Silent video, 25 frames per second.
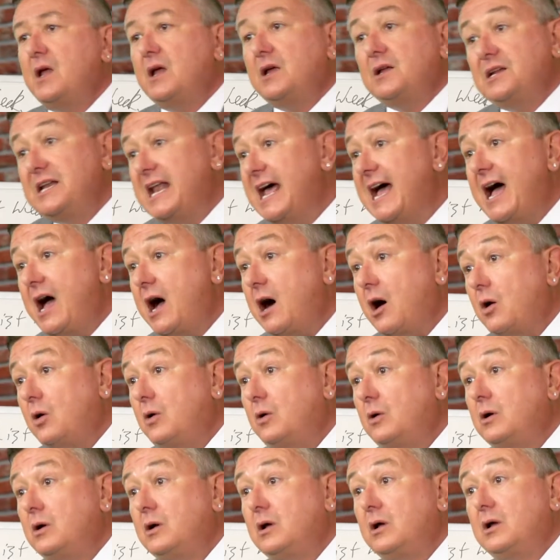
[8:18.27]
Now,
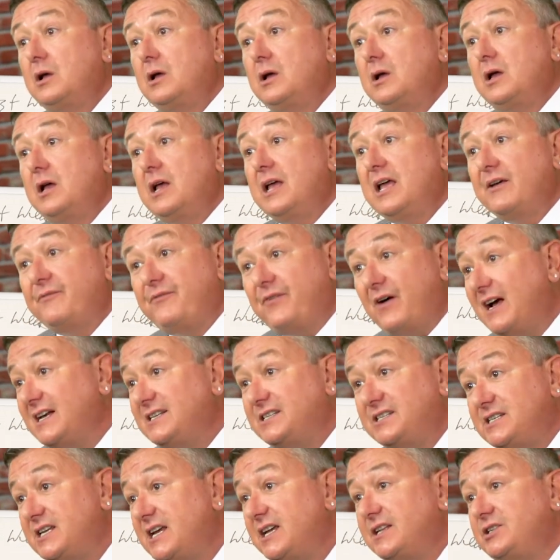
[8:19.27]
if I
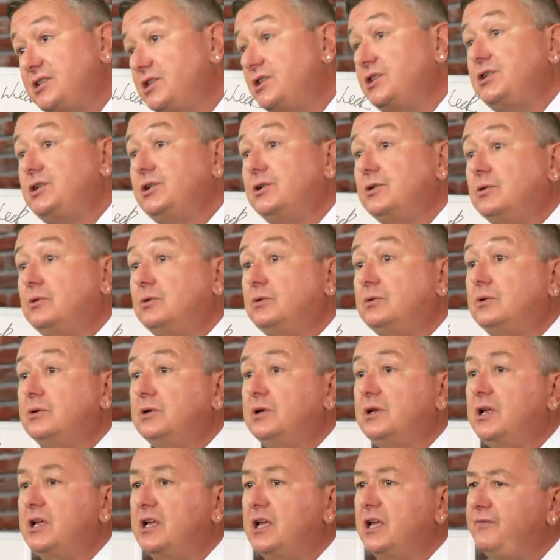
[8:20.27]
said to you,
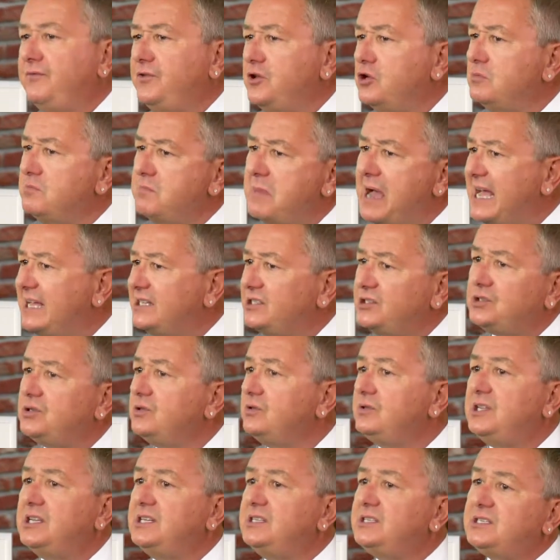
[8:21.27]
if you
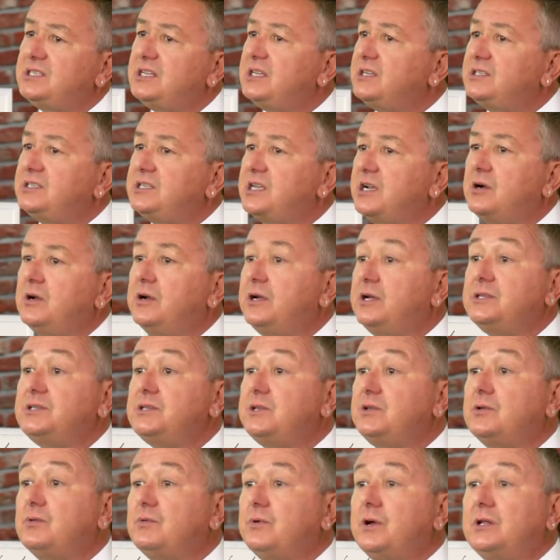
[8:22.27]
mastered these 6 areas
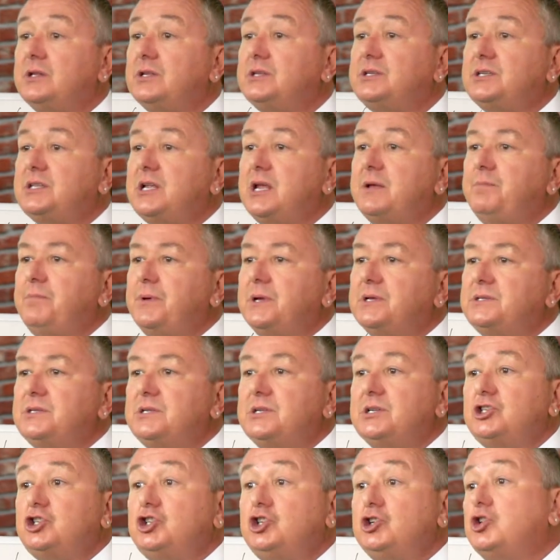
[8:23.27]
of the real estate
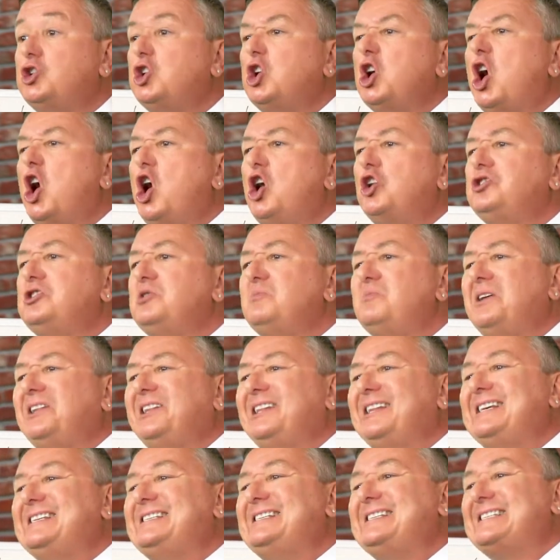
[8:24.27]
business, you could
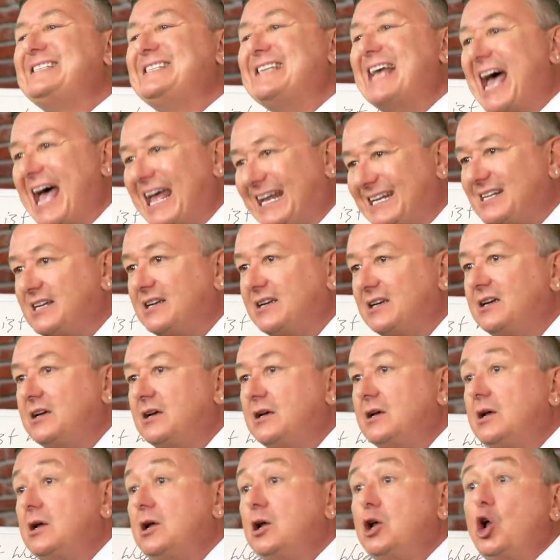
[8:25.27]
ultimately set
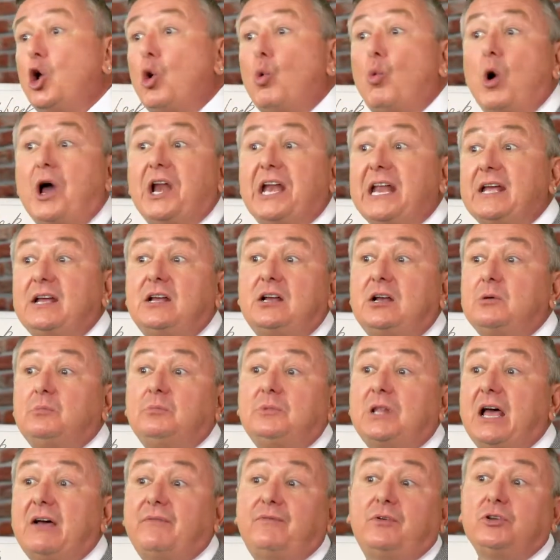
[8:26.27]
what income
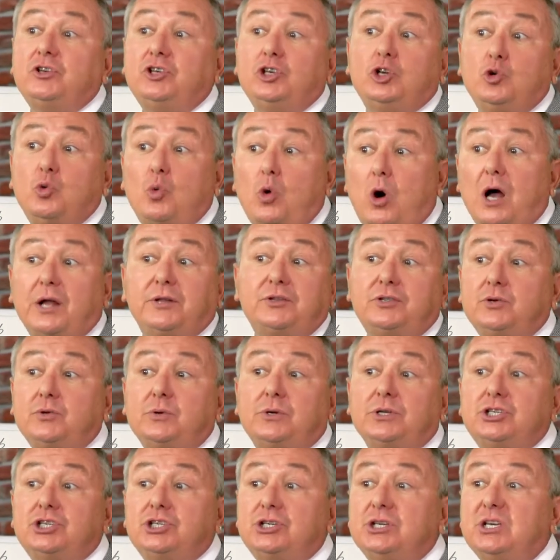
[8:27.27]
level you want to
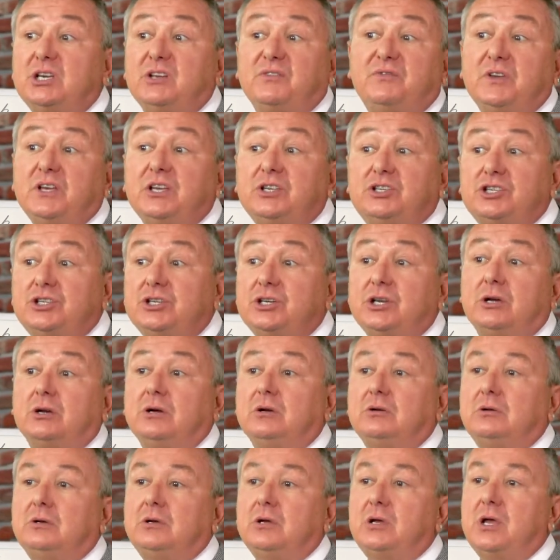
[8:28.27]
achieve each
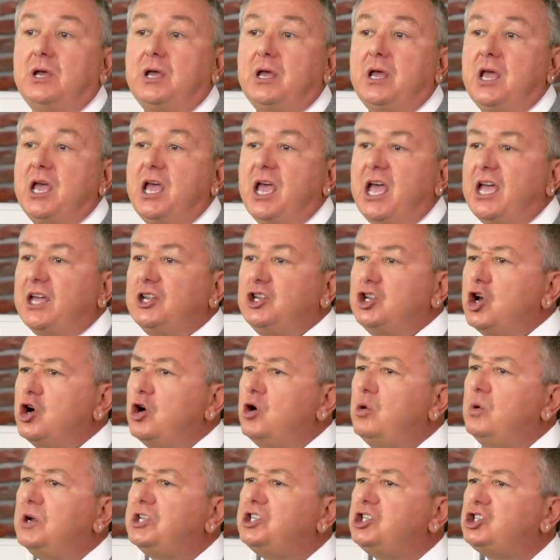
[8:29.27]
year and
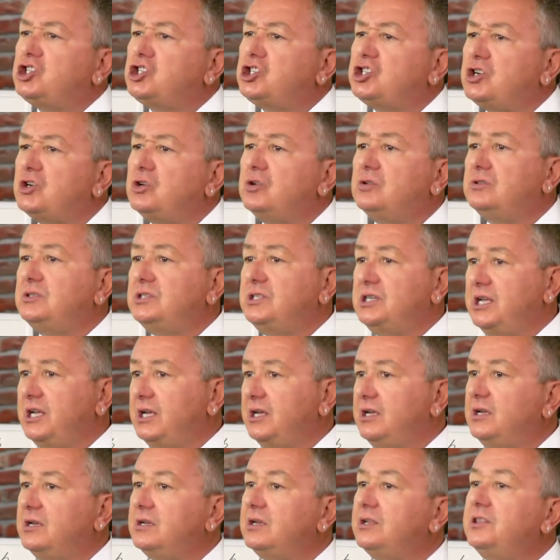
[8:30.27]
know with
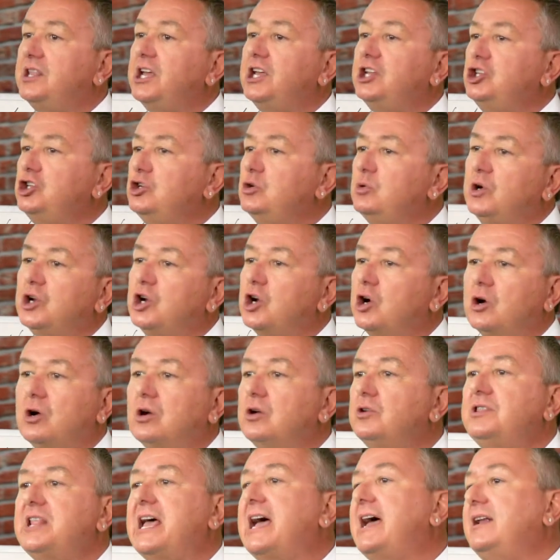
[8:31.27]
certainty that you would
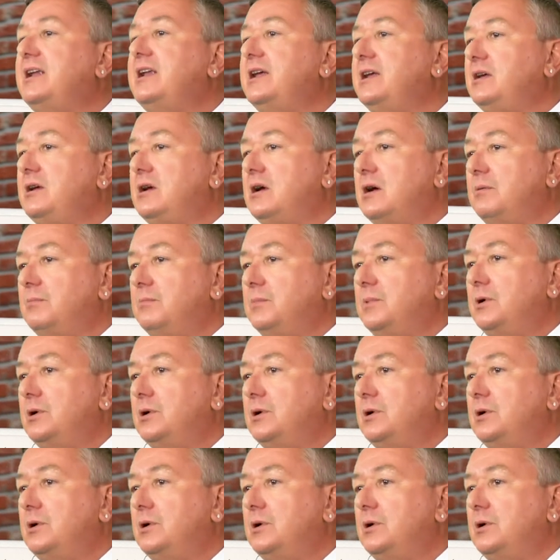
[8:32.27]
earn that income,